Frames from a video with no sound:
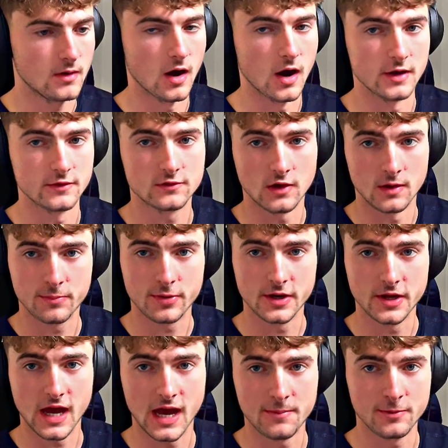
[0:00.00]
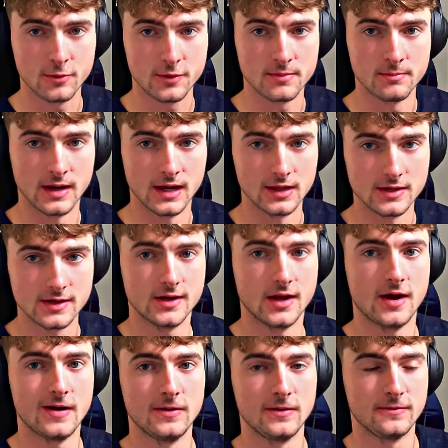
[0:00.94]
Alright, so I'm pretty happy with the melody
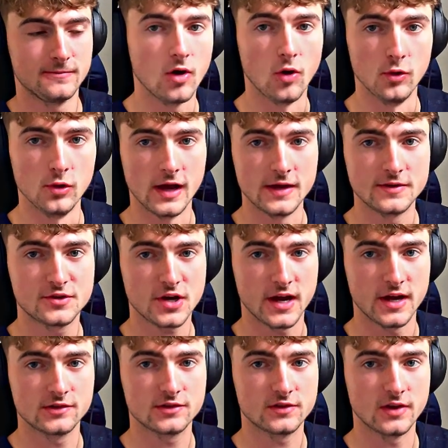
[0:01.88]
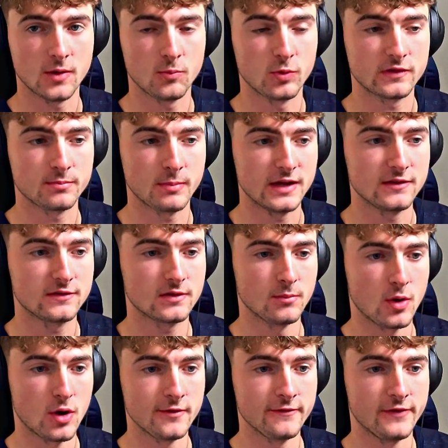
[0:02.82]
now. All I changed up was made some
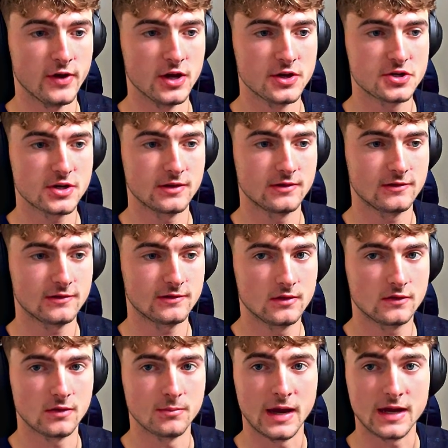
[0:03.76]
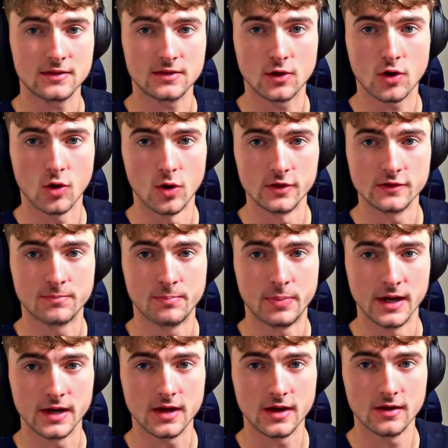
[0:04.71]
more inversions to make the chords
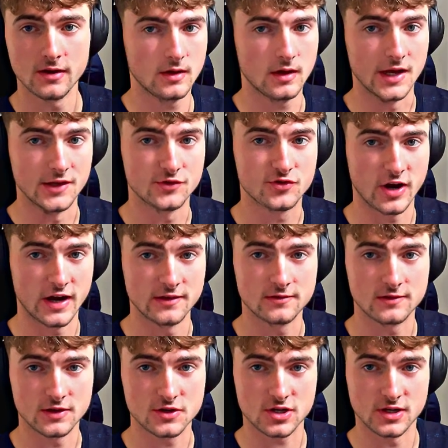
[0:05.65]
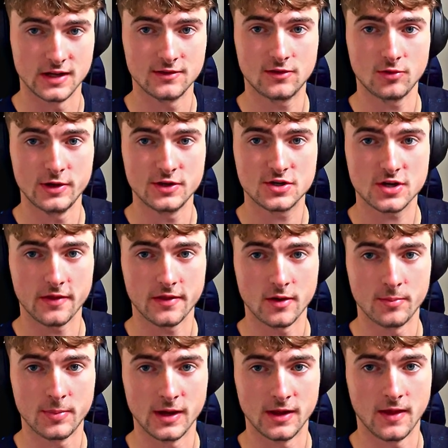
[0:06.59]
bigger and transition into each other
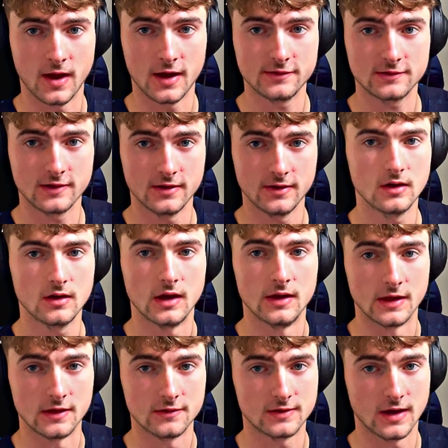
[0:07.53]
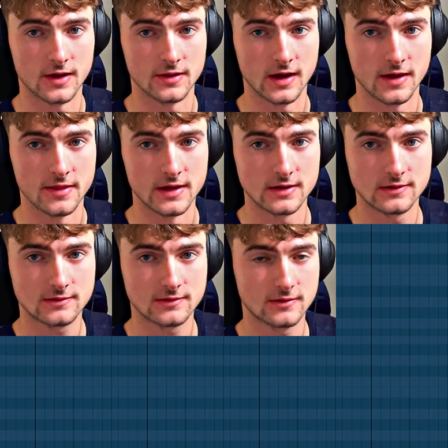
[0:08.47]
a bit nicer. And they sound like this.